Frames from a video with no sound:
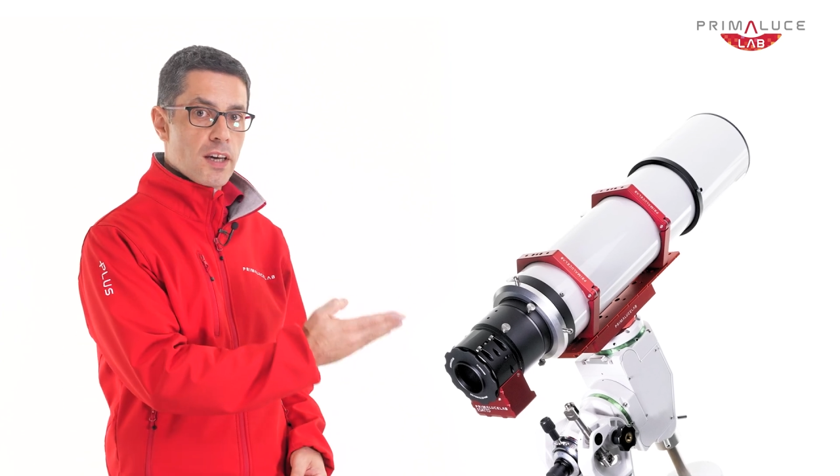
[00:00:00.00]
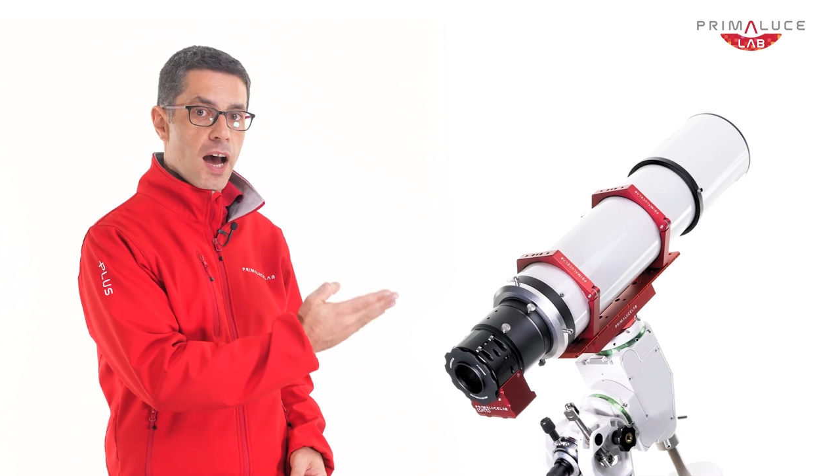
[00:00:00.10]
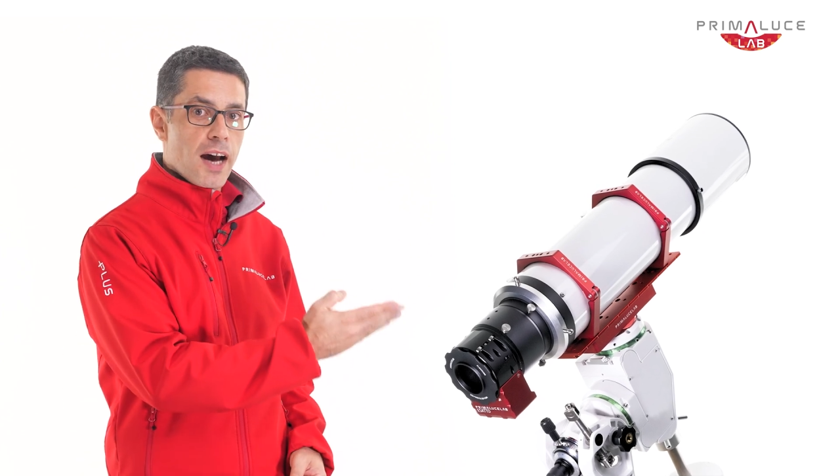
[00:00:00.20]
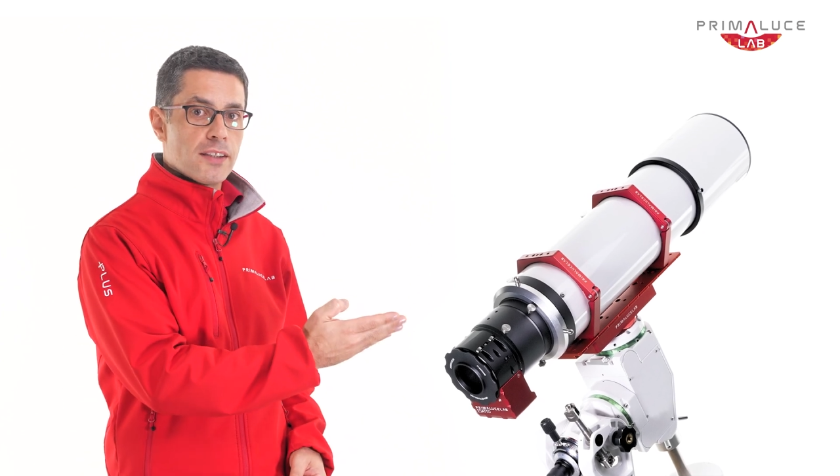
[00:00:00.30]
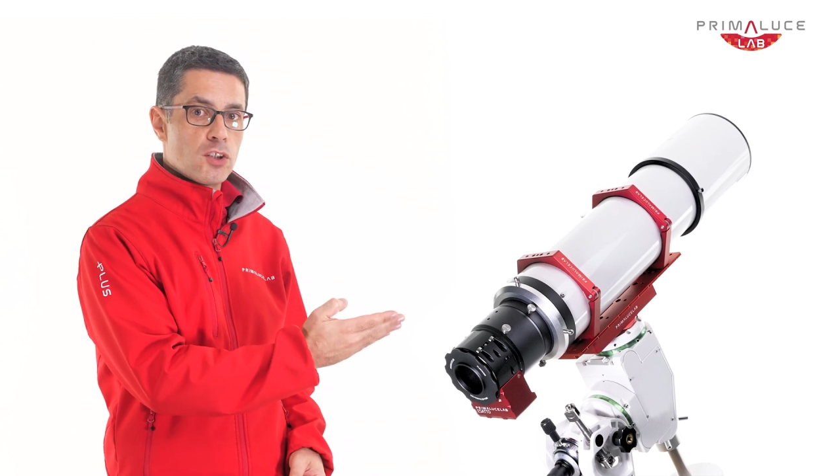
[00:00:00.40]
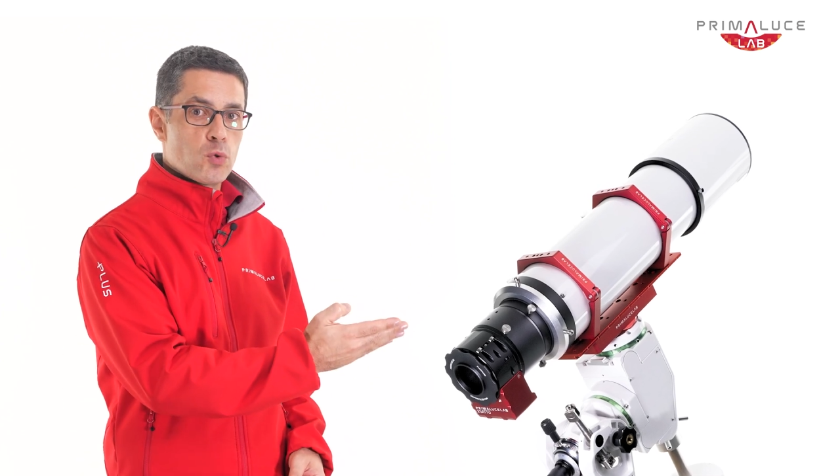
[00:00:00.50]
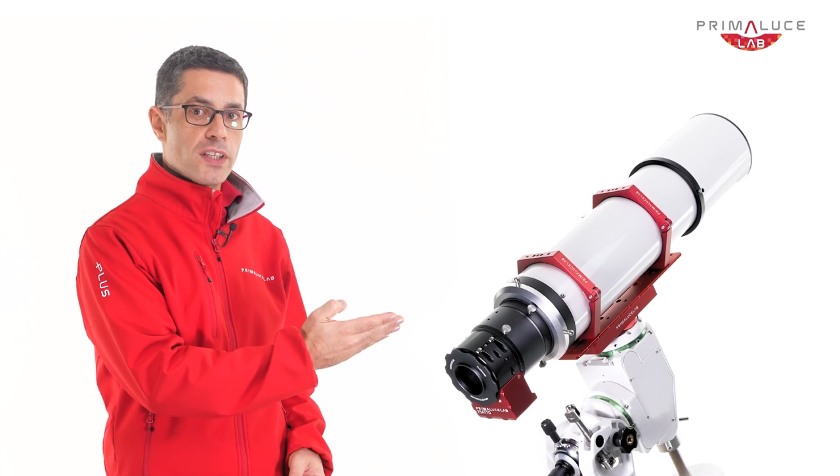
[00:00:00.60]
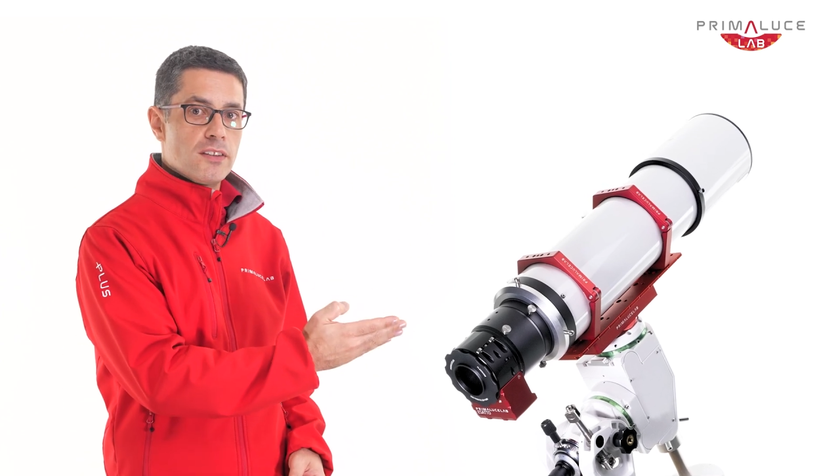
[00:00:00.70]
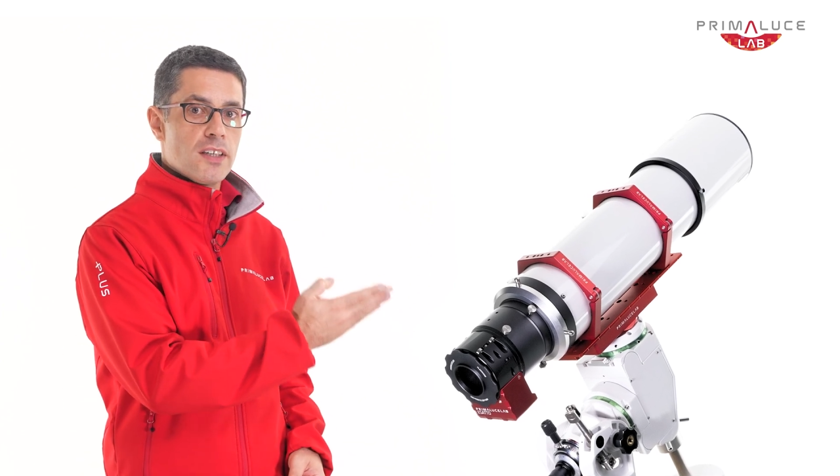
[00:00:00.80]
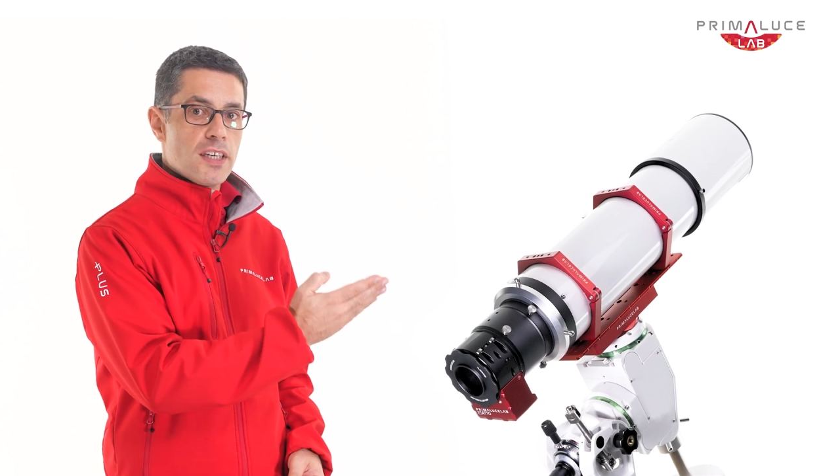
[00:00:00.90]

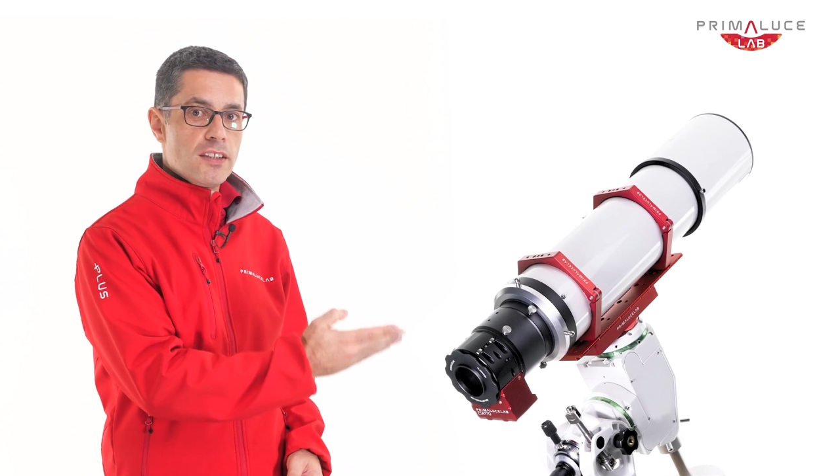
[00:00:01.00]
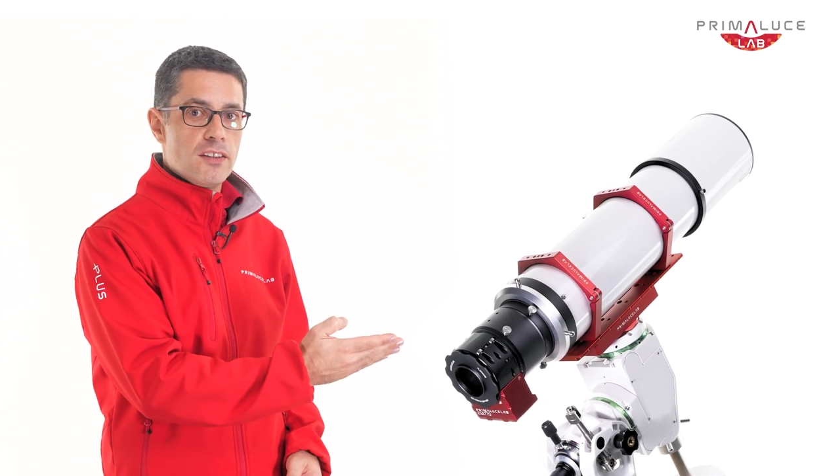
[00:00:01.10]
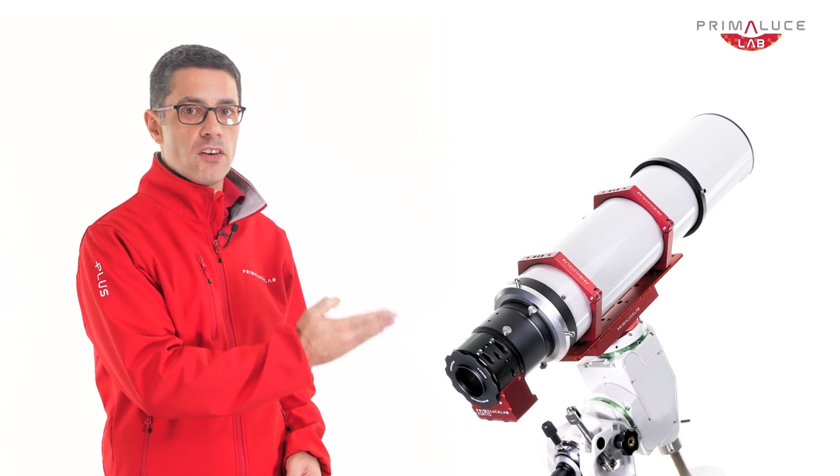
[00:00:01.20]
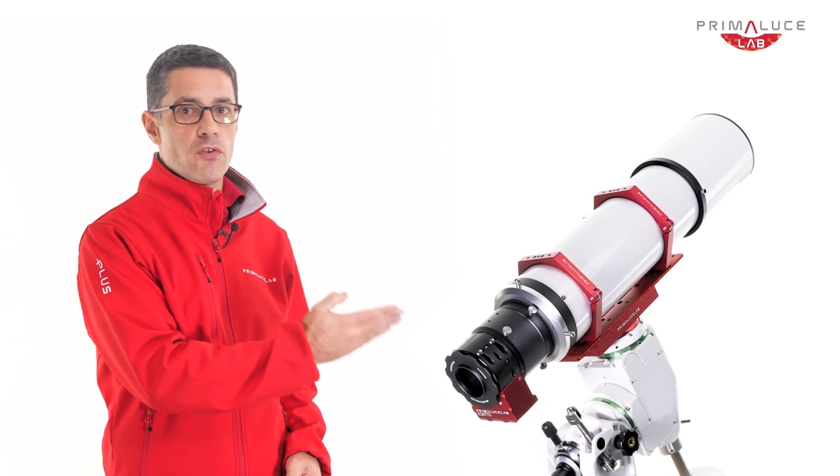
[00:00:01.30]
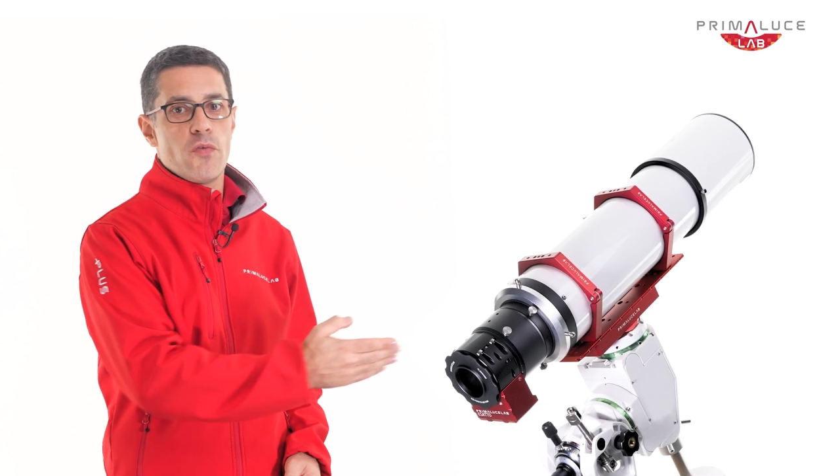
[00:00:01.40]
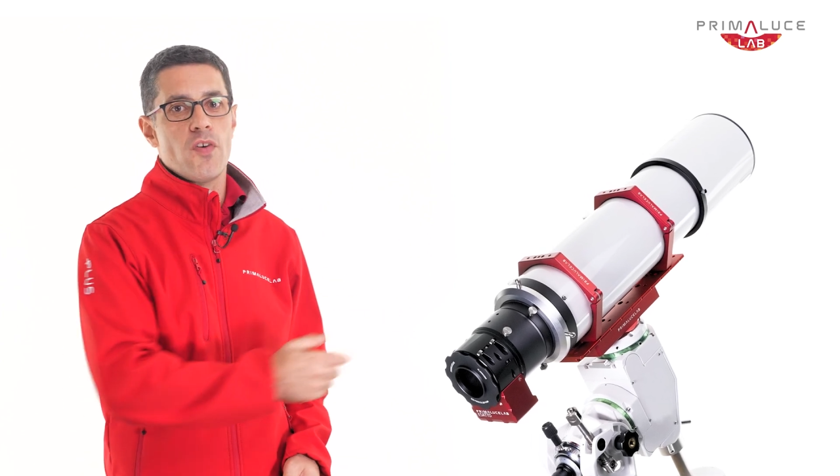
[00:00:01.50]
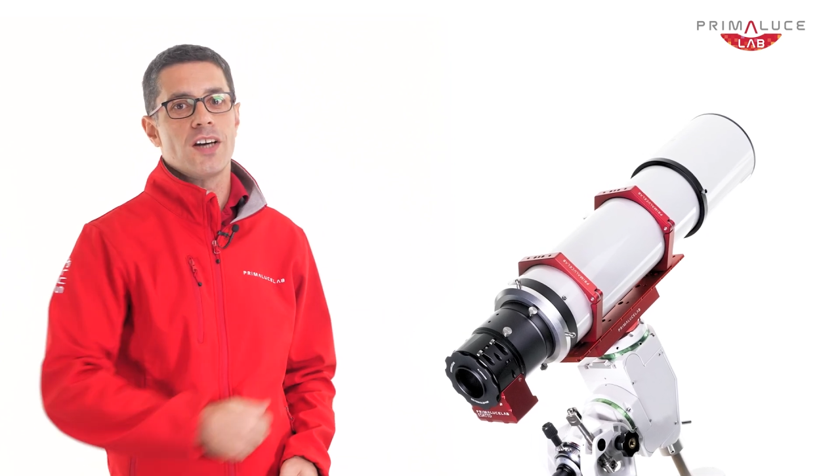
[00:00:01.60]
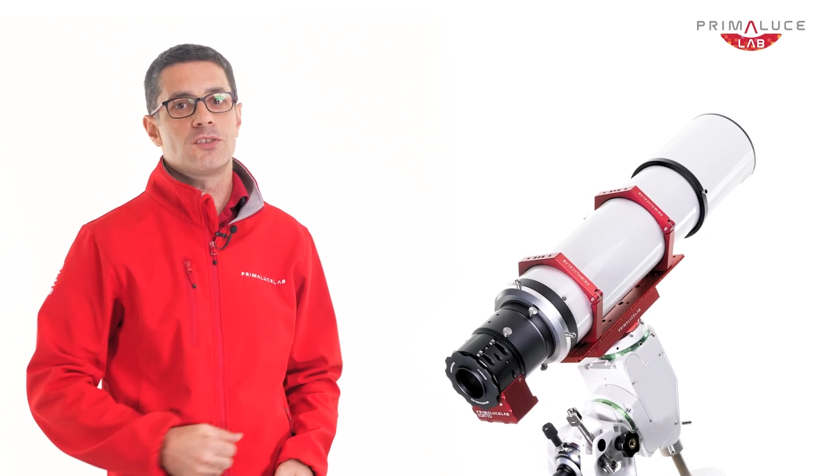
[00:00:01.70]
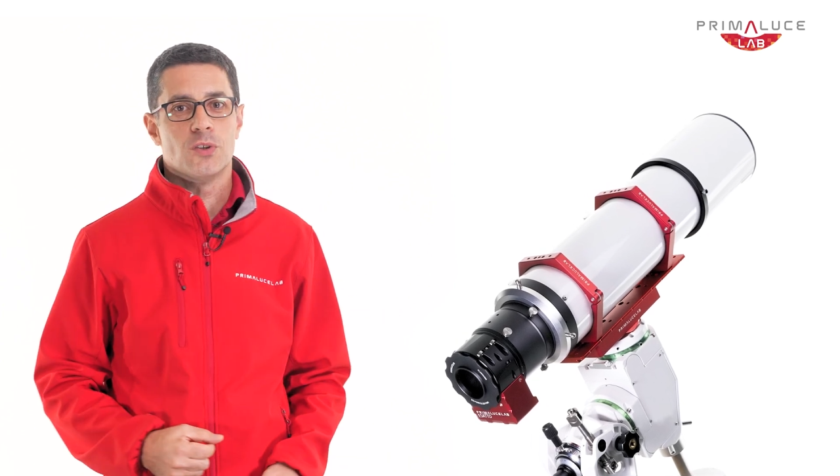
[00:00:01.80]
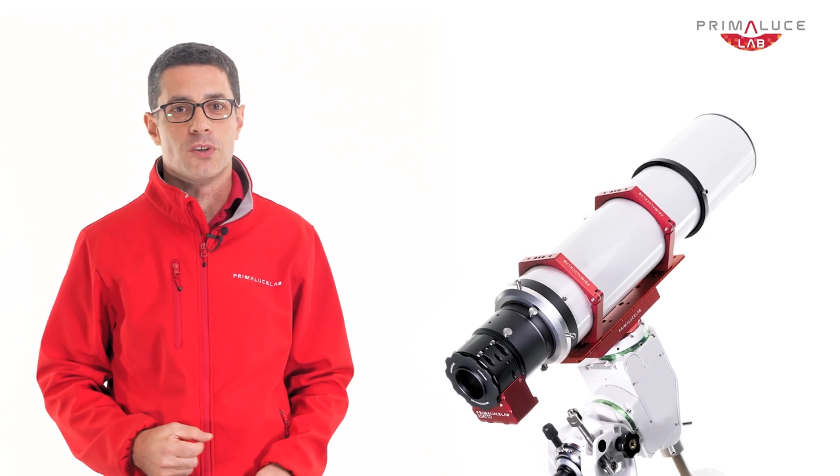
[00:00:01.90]
120ED
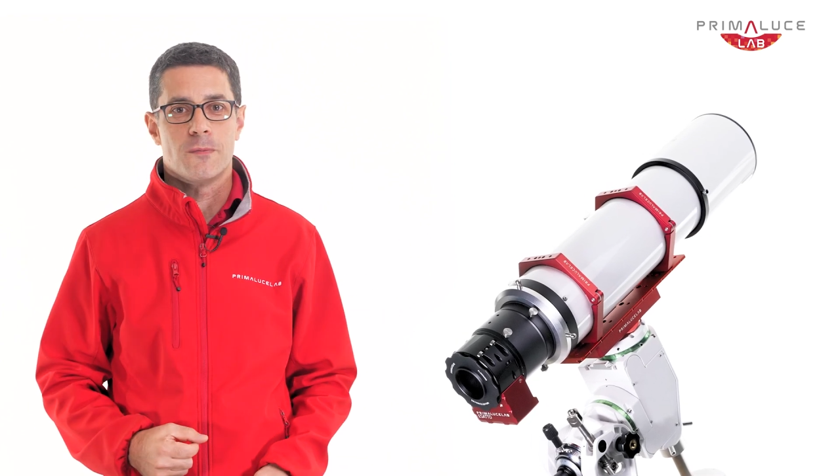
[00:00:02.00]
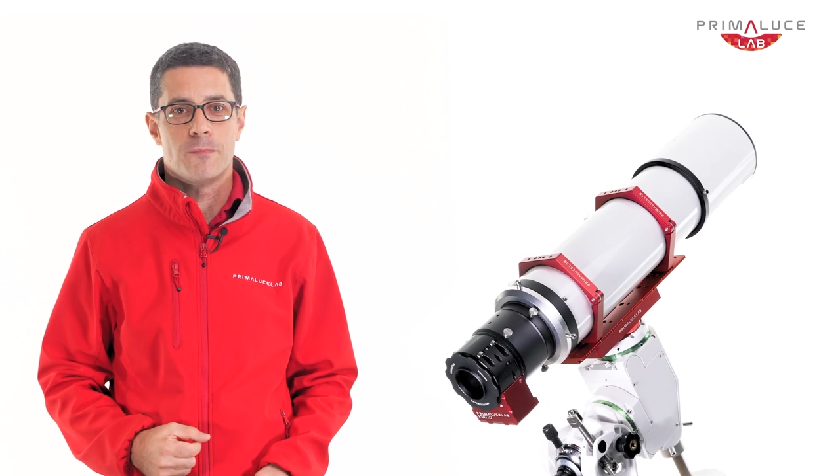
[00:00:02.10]
refractor.